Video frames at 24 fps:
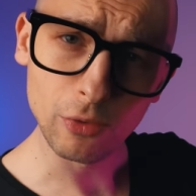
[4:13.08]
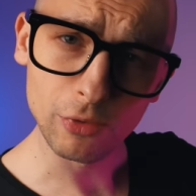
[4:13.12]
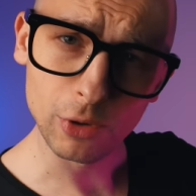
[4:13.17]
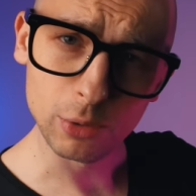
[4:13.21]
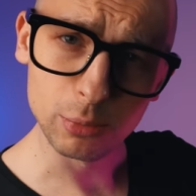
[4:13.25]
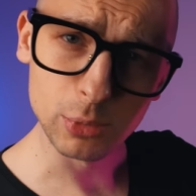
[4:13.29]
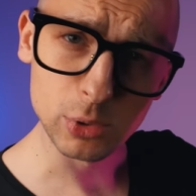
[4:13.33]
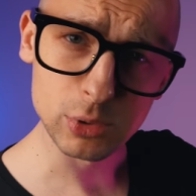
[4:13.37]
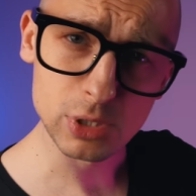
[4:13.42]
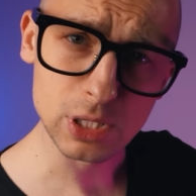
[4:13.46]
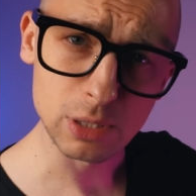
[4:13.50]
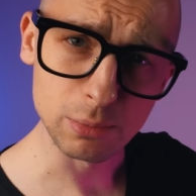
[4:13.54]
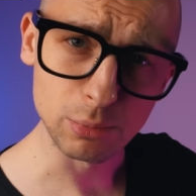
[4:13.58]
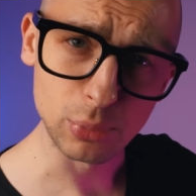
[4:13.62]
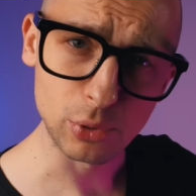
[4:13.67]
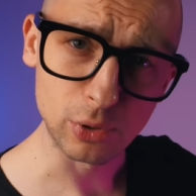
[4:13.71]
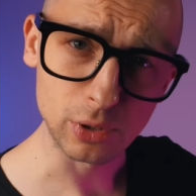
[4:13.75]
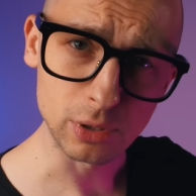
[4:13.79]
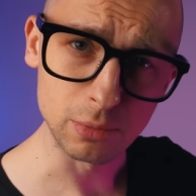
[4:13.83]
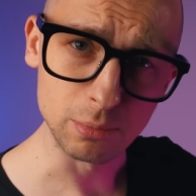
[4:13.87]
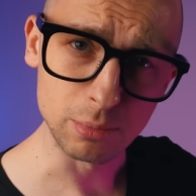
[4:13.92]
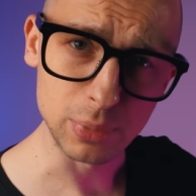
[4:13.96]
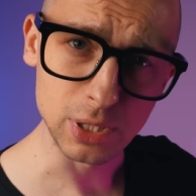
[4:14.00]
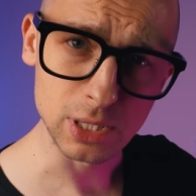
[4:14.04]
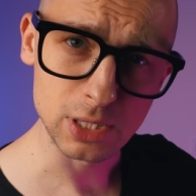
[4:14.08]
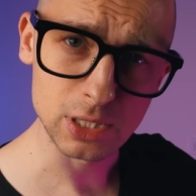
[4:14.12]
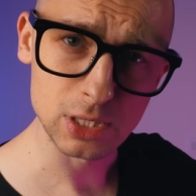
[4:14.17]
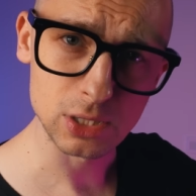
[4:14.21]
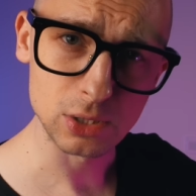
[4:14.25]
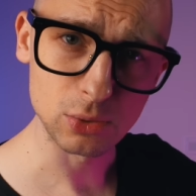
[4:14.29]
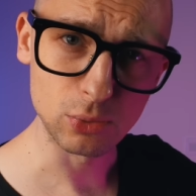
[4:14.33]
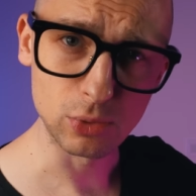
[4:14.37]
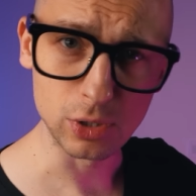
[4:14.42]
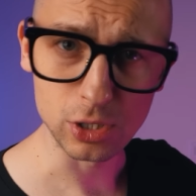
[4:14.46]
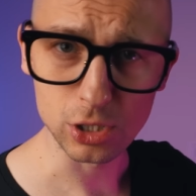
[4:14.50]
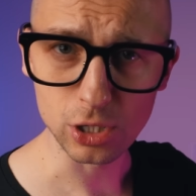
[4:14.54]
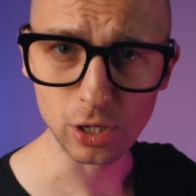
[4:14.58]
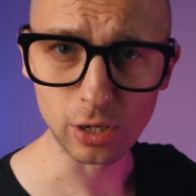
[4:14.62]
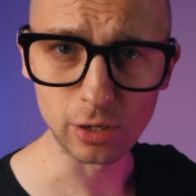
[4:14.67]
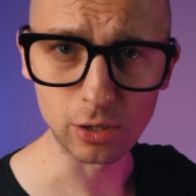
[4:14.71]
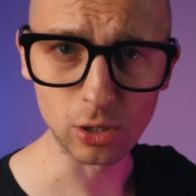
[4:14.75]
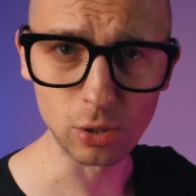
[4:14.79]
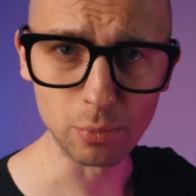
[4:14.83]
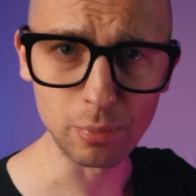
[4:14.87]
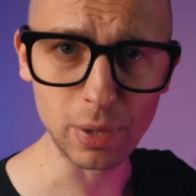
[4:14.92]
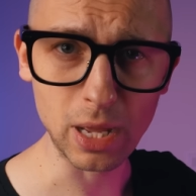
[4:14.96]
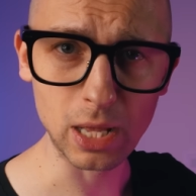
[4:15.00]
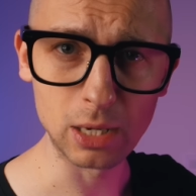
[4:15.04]
of your most important bits, which are
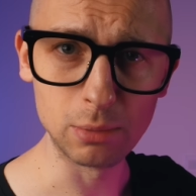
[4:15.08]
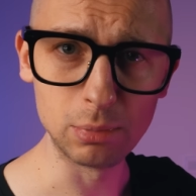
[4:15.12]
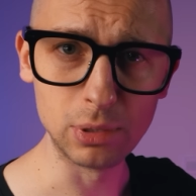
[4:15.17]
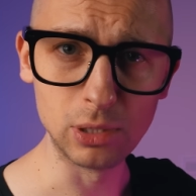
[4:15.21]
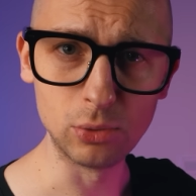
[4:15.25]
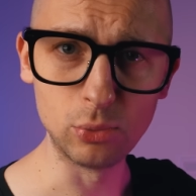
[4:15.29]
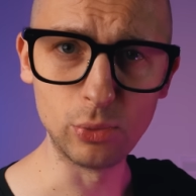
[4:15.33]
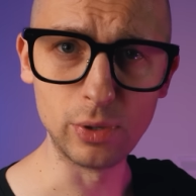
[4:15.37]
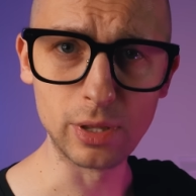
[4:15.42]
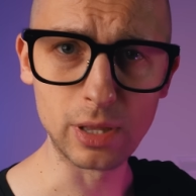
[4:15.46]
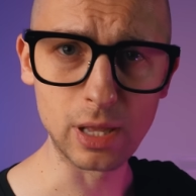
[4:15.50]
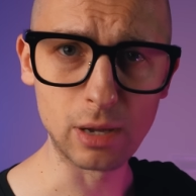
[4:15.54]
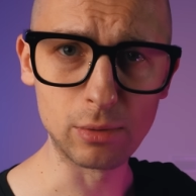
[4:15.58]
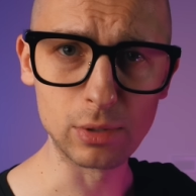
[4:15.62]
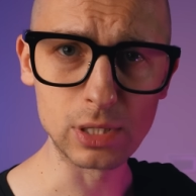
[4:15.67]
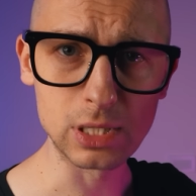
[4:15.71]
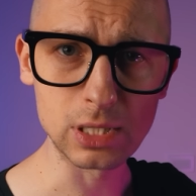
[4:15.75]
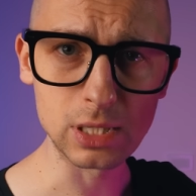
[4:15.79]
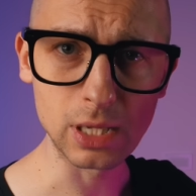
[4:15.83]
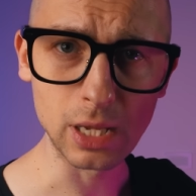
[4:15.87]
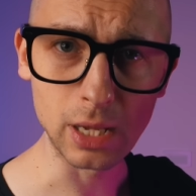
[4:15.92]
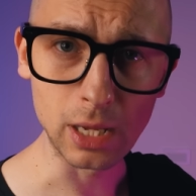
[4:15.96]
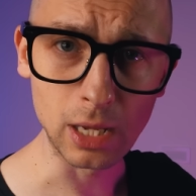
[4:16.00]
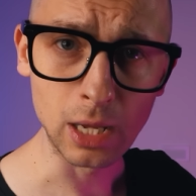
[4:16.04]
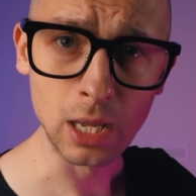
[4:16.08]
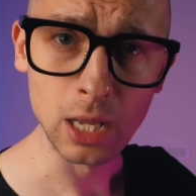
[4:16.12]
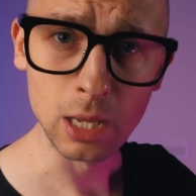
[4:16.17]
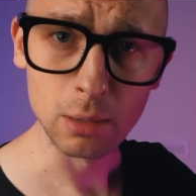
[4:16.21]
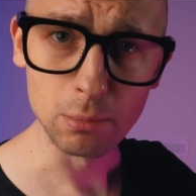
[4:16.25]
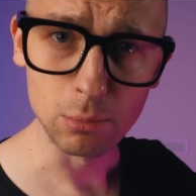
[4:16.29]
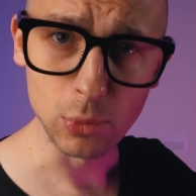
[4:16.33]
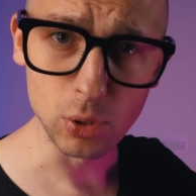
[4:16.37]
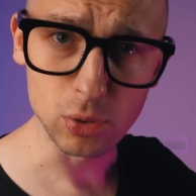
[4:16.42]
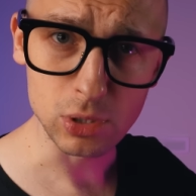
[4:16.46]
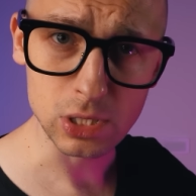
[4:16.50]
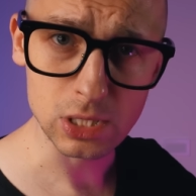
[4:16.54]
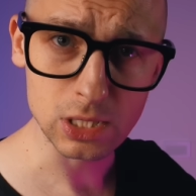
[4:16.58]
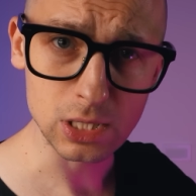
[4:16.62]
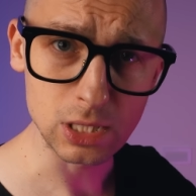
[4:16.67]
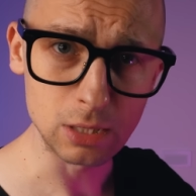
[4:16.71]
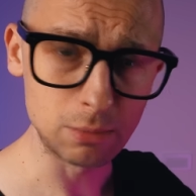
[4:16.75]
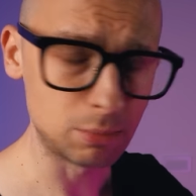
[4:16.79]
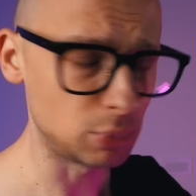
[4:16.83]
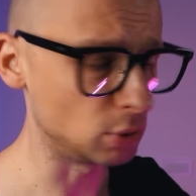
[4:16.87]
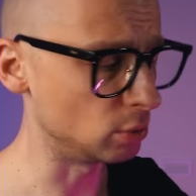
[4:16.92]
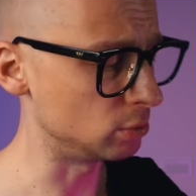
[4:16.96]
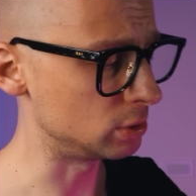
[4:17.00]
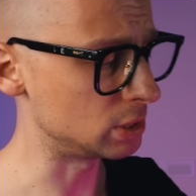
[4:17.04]
compatible with, I would say, most
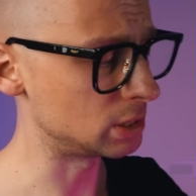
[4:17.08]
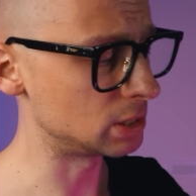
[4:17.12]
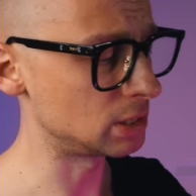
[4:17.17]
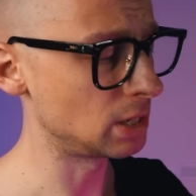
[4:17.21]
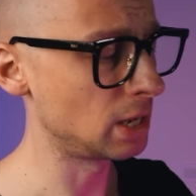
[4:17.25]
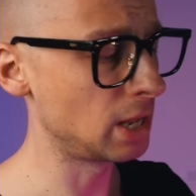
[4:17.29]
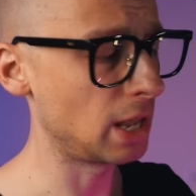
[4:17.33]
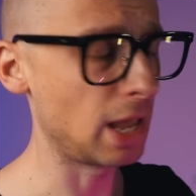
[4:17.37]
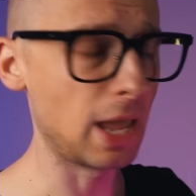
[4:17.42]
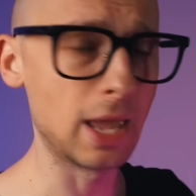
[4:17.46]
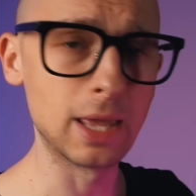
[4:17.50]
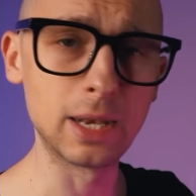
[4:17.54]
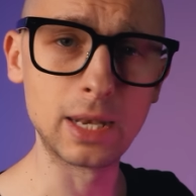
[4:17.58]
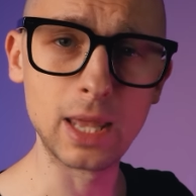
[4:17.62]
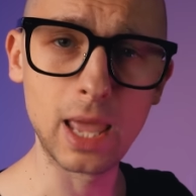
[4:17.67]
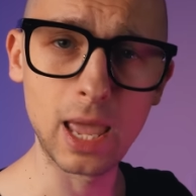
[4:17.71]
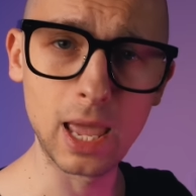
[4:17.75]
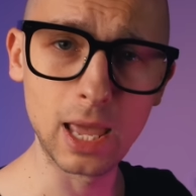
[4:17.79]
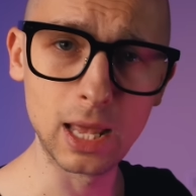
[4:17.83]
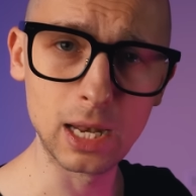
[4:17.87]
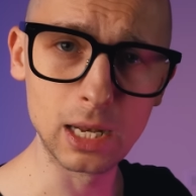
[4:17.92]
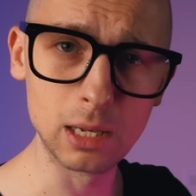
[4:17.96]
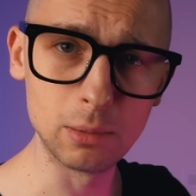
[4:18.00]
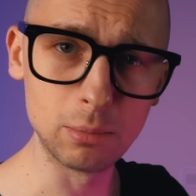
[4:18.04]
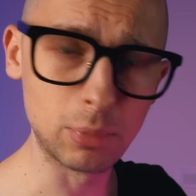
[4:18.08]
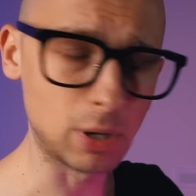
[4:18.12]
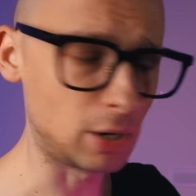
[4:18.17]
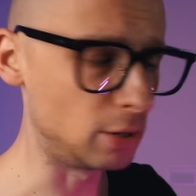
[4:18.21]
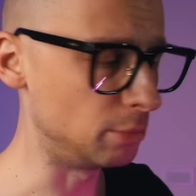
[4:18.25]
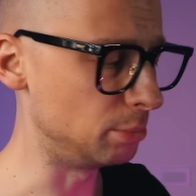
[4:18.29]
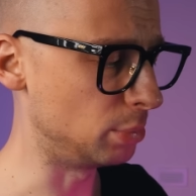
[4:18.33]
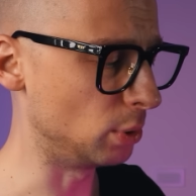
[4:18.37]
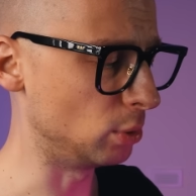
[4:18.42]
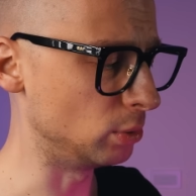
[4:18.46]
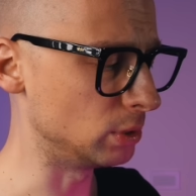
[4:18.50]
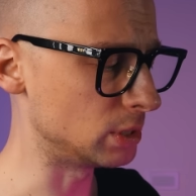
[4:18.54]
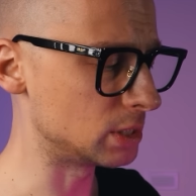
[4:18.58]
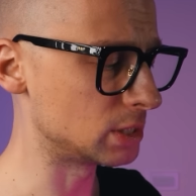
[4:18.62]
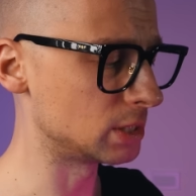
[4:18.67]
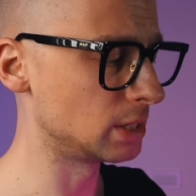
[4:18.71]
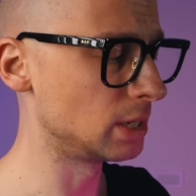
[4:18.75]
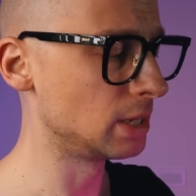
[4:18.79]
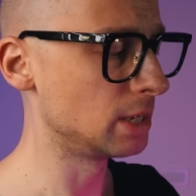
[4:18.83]
seat post and handlebar bolts.